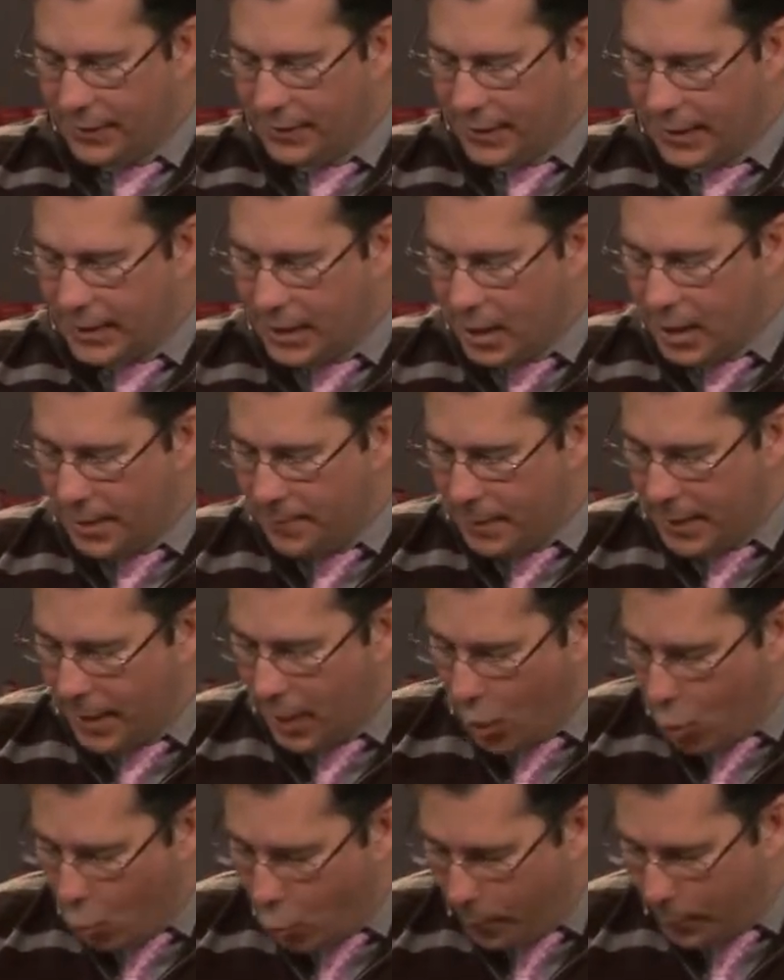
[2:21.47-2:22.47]
that God may
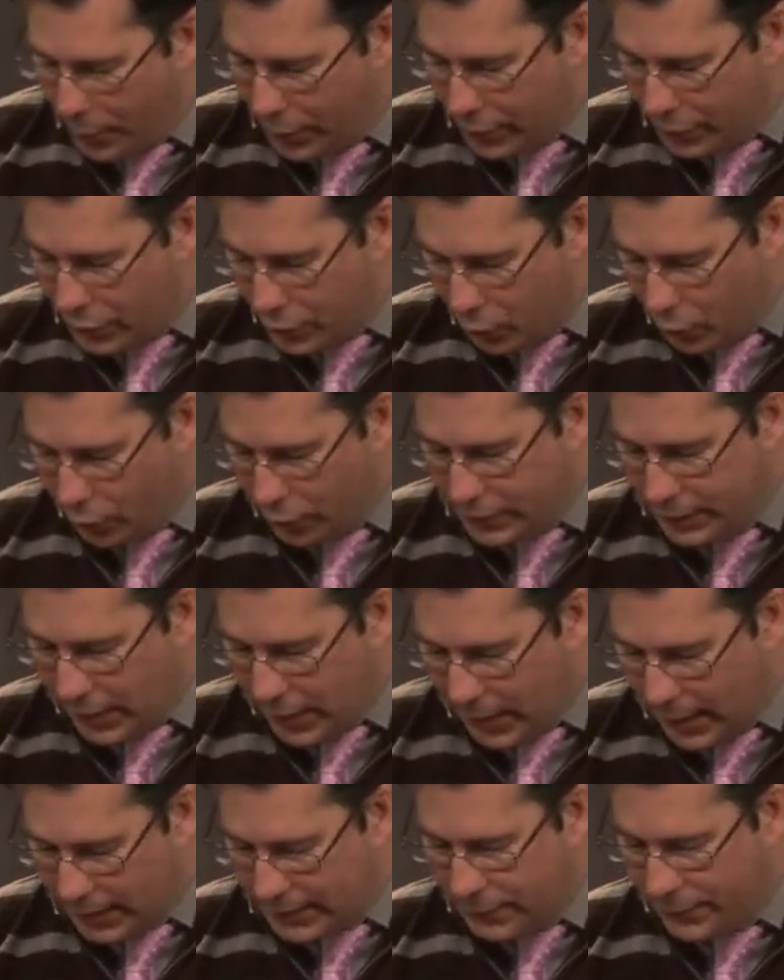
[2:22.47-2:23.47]
open a door
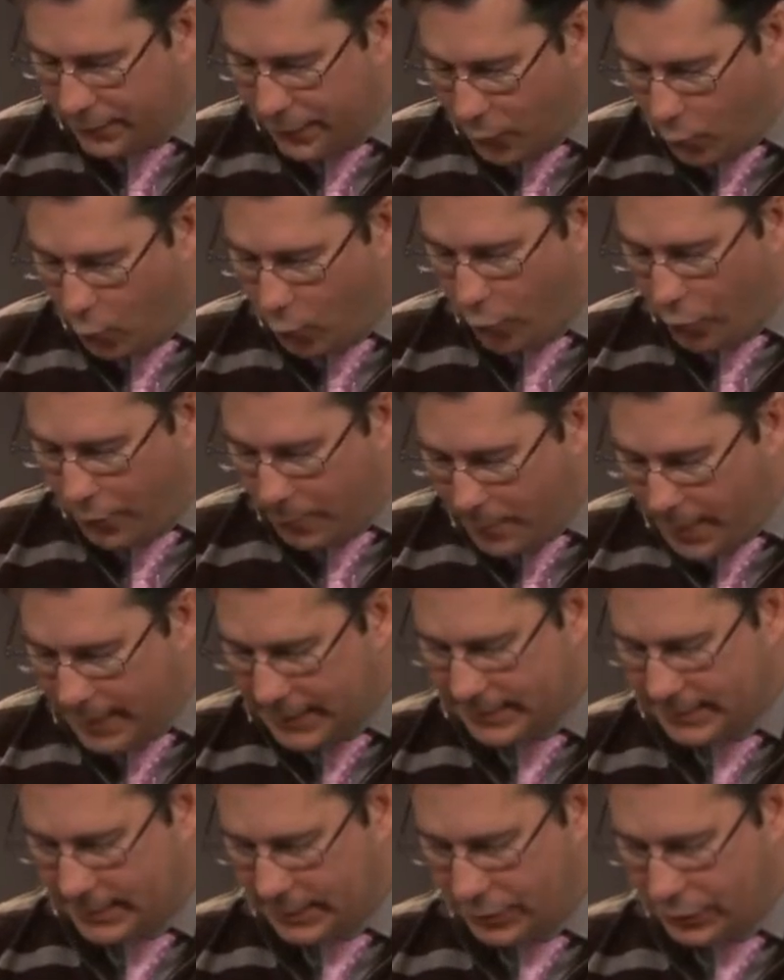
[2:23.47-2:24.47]
to us for the
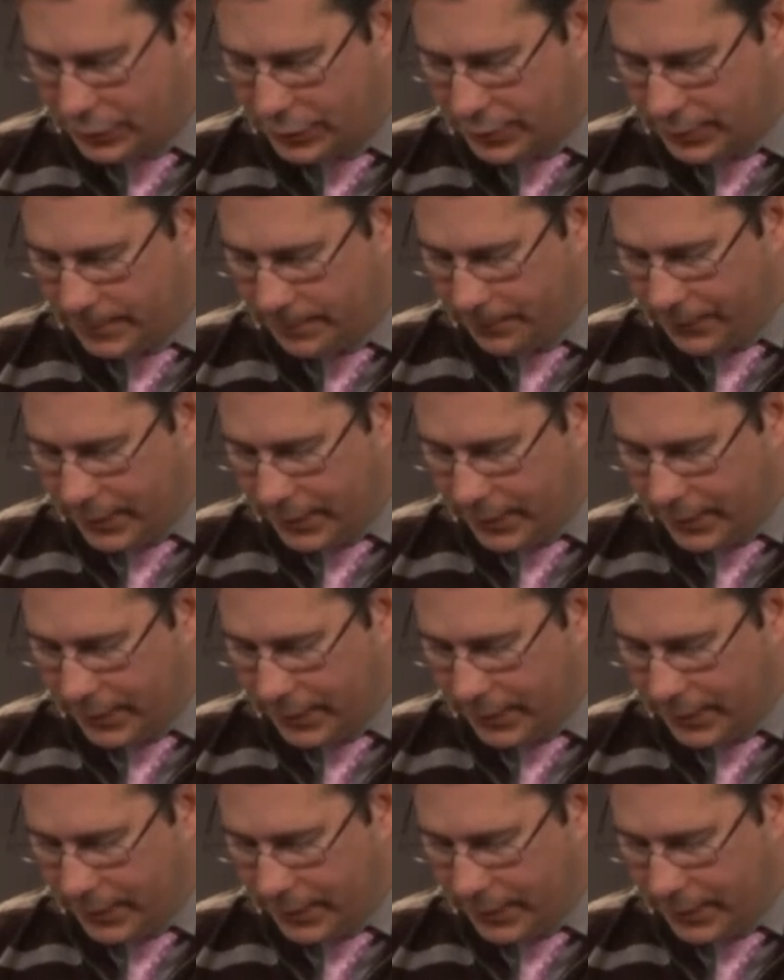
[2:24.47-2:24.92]
message